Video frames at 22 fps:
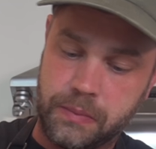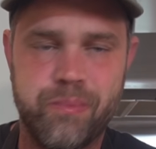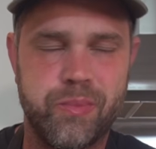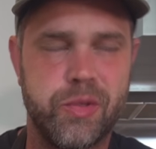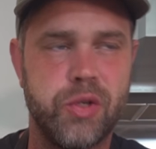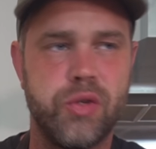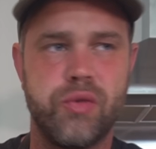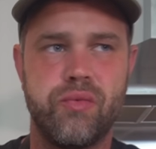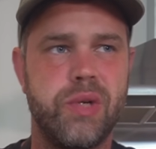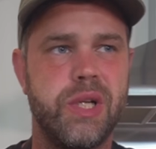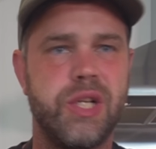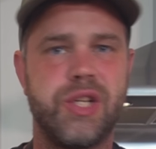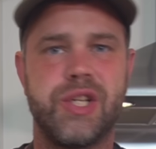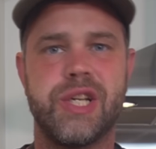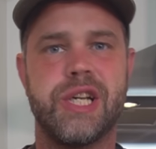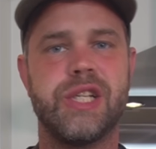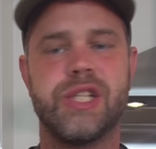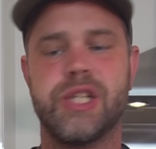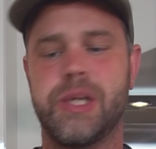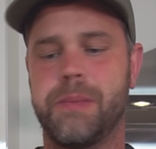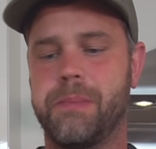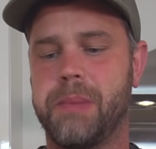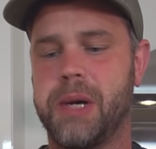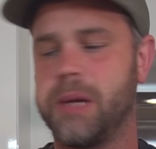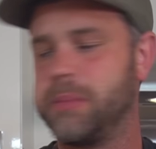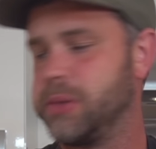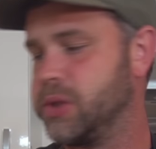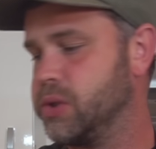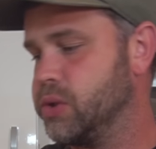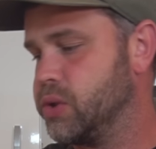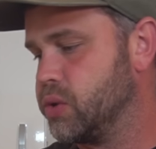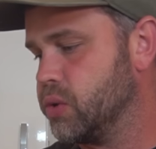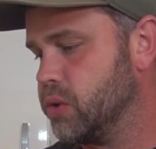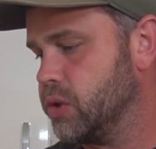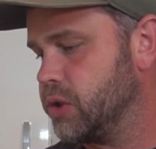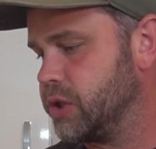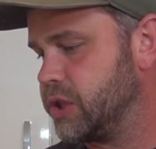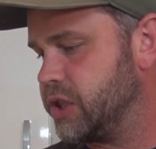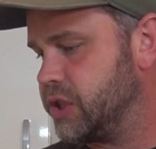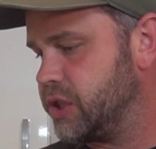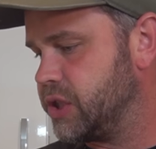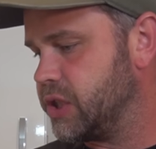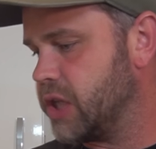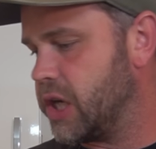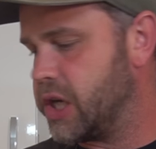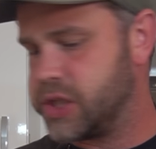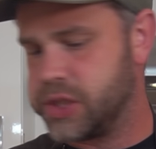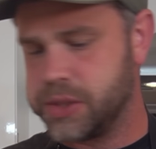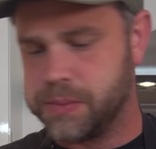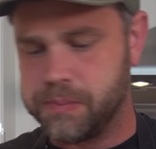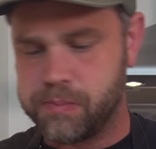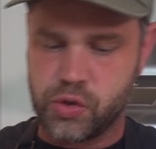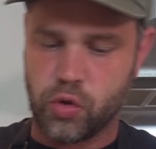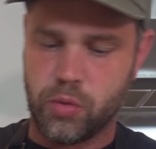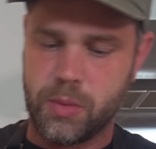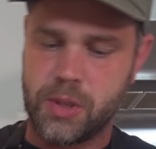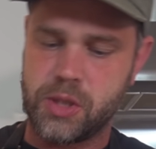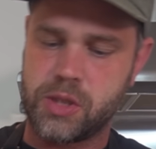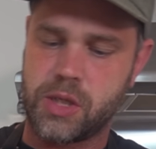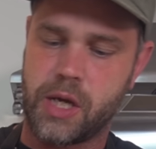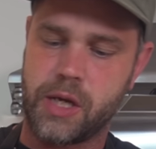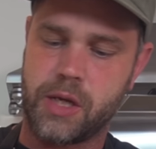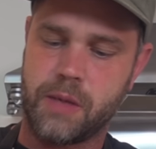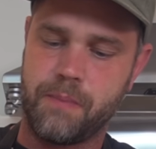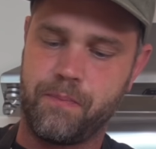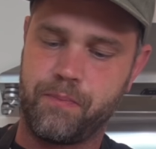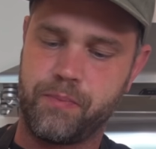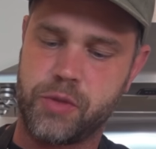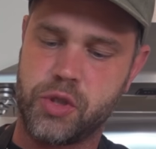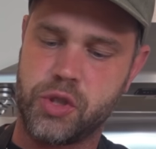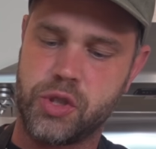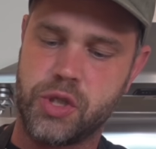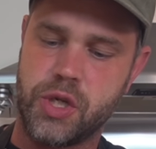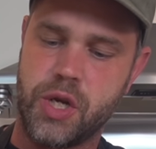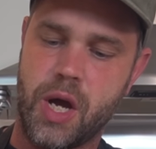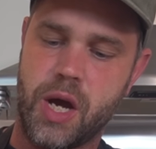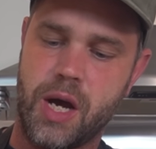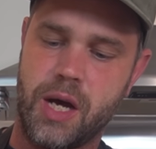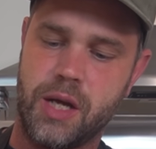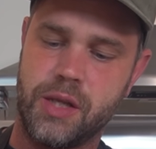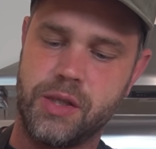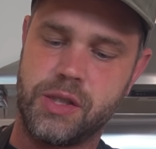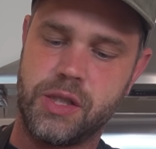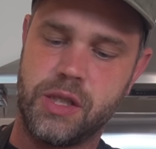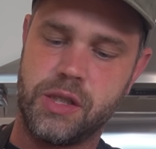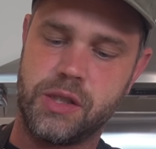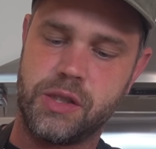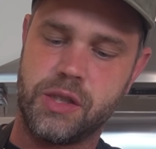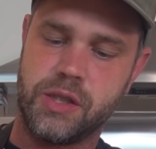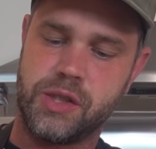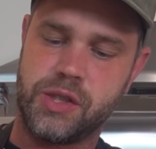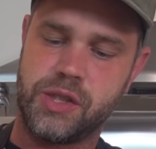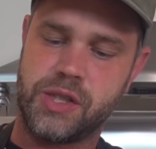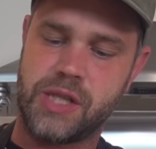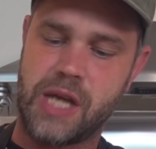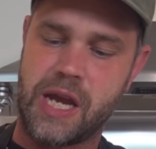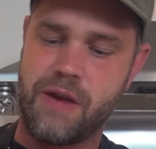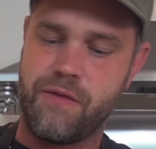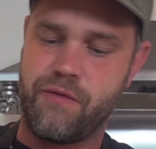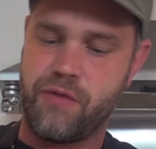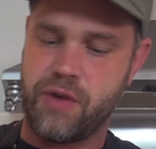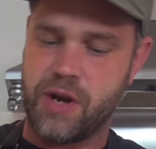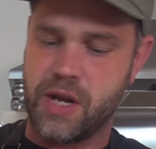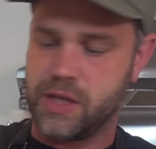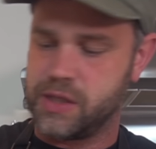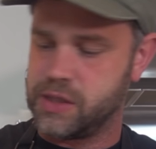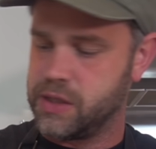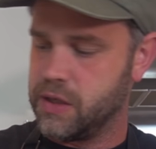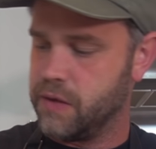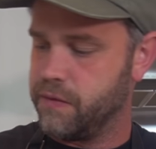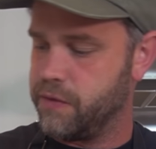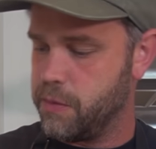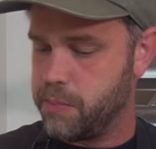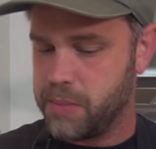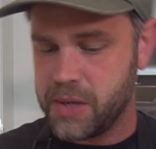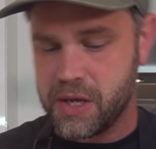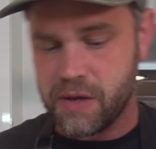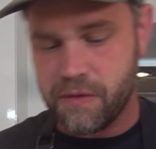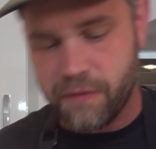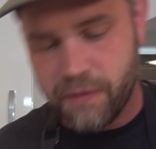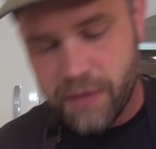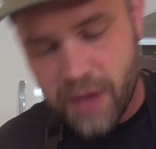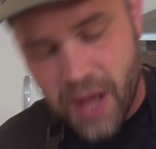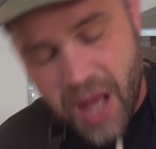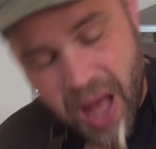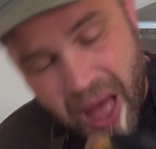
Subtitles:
Doesn't really taste like barbecue sauce as such. It's almost like just enhances the savoriness of the beef.